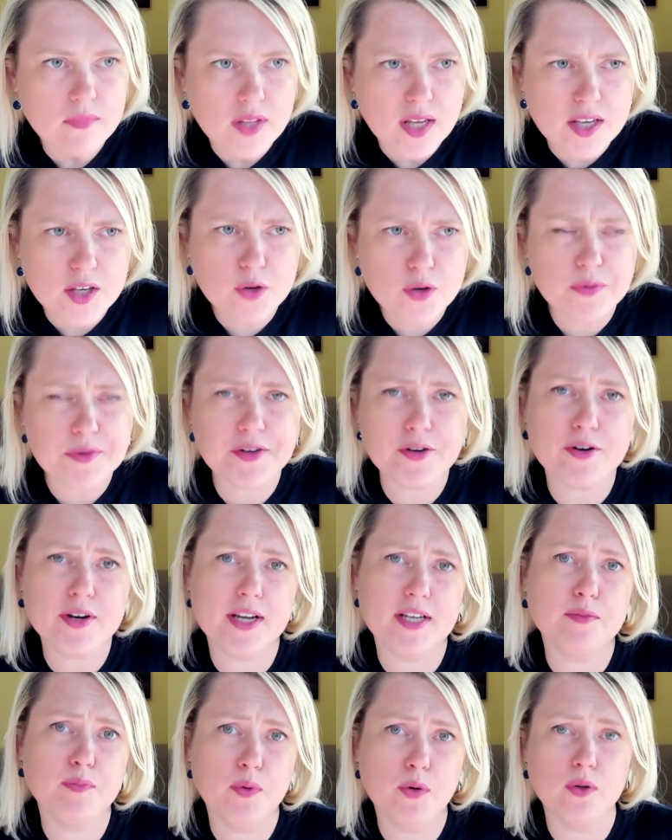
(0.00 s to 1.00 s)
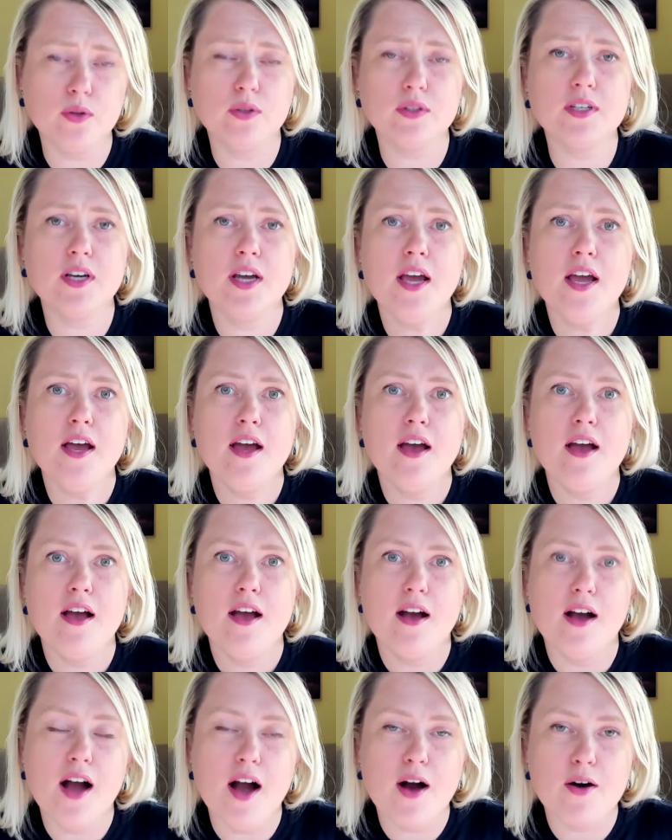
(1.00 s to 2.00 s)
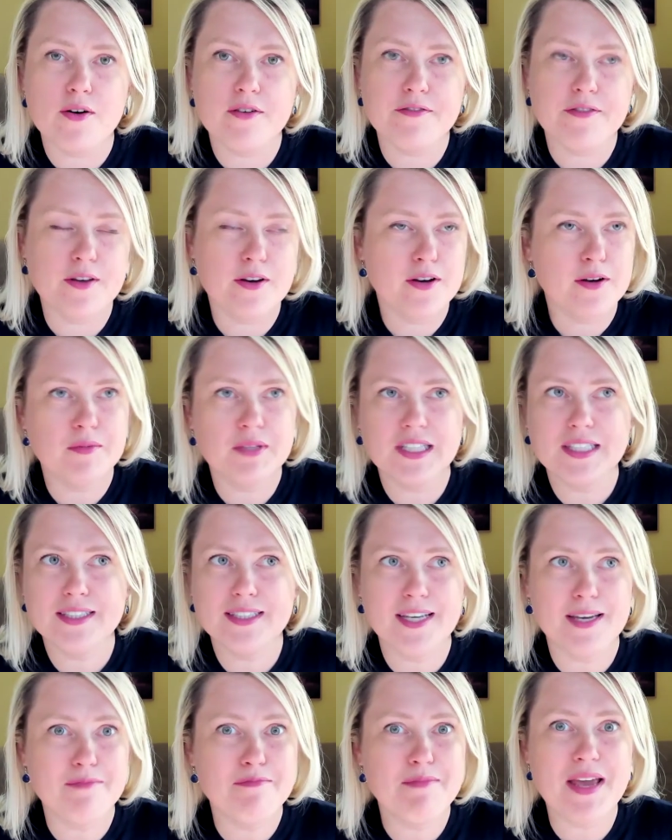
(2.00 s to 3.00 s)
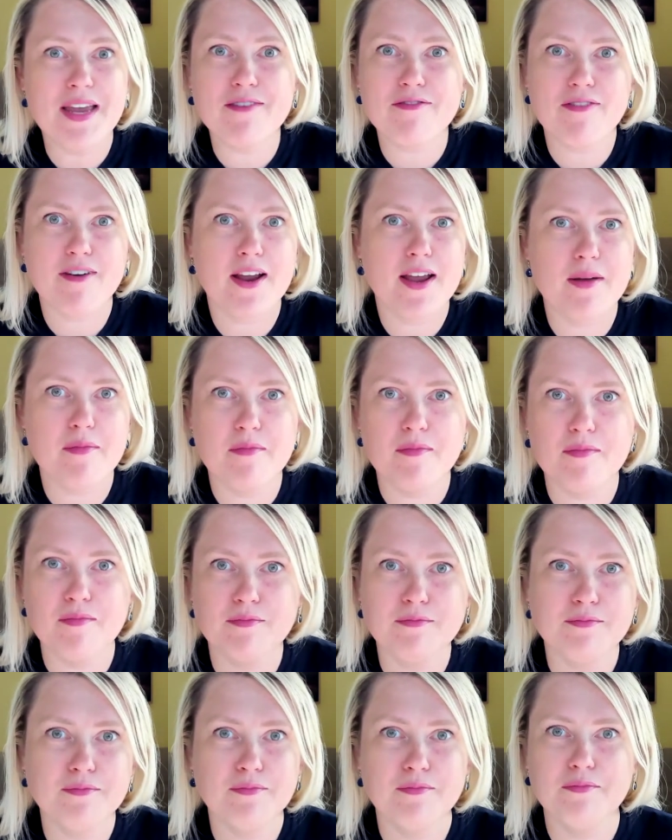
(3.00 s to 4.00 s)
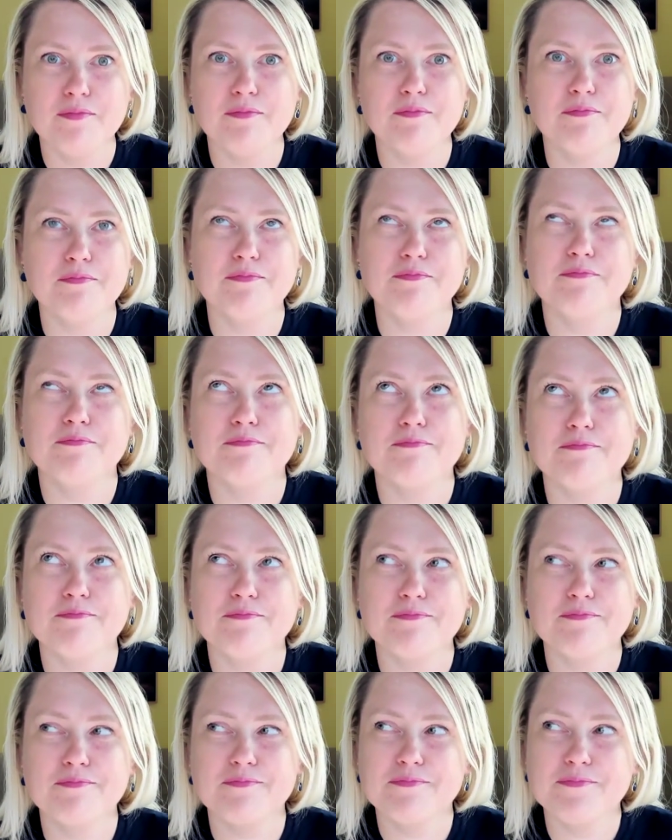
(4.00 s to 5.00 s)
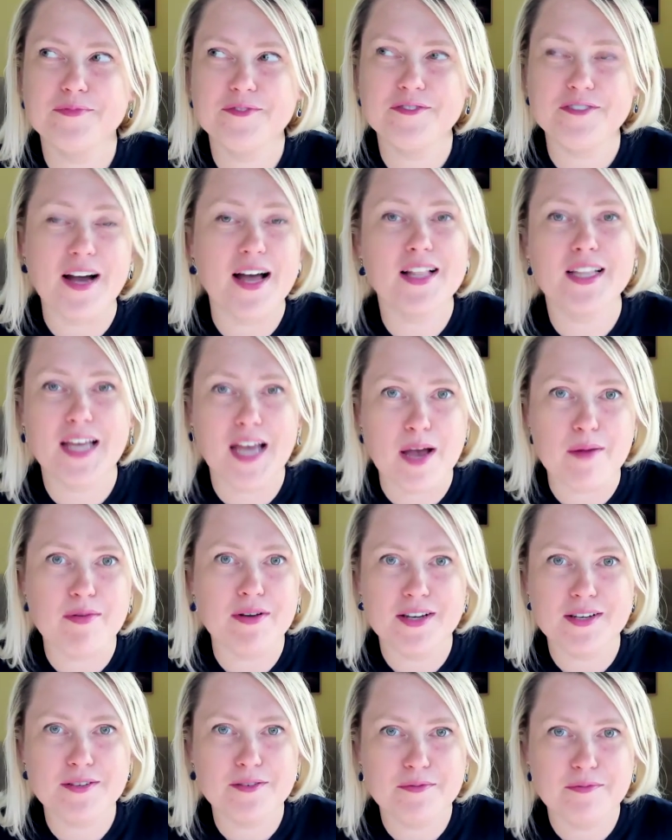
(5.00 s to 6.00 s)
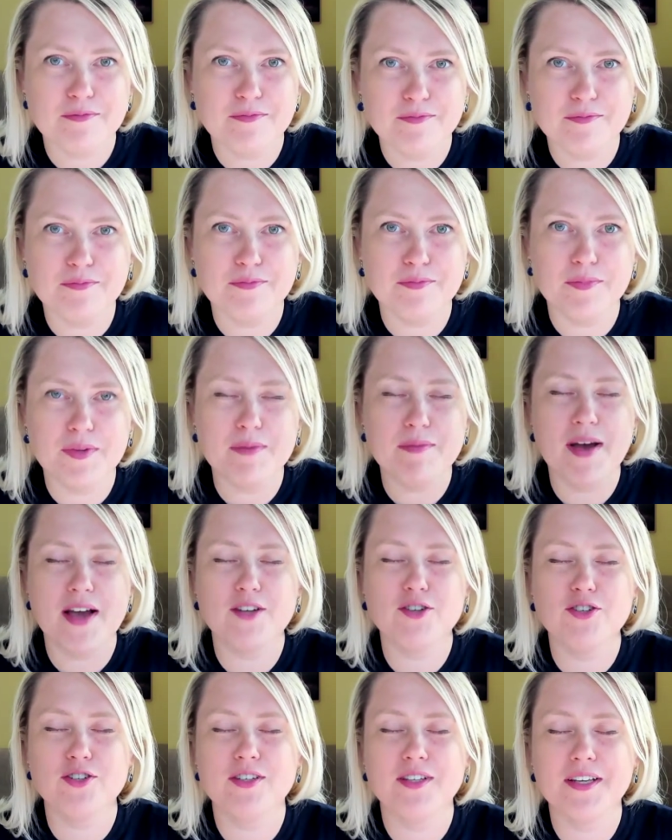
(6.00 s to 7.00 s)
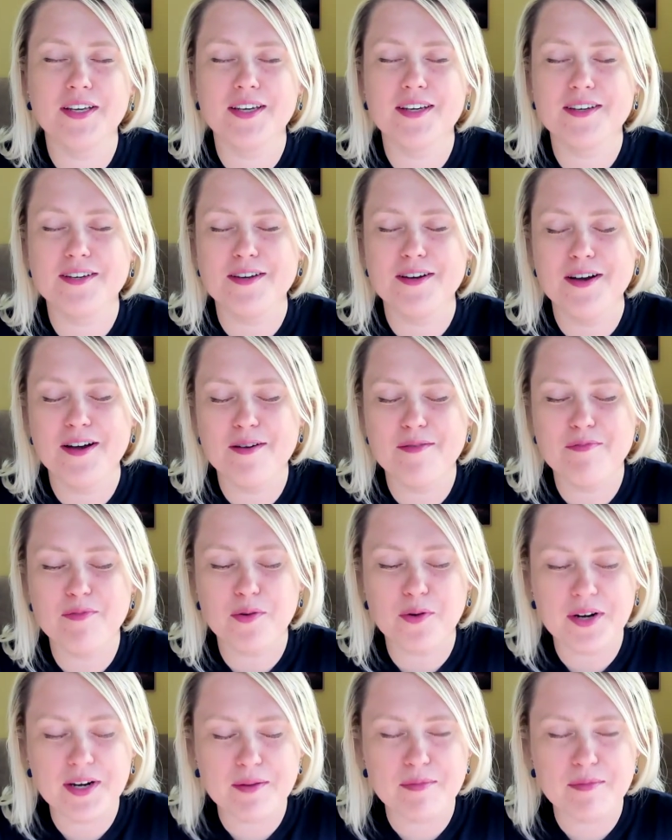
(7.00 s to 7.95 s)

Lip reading: your return gets pulled out of the, let's say, a mainframe file cabinet. Imagine like a pretty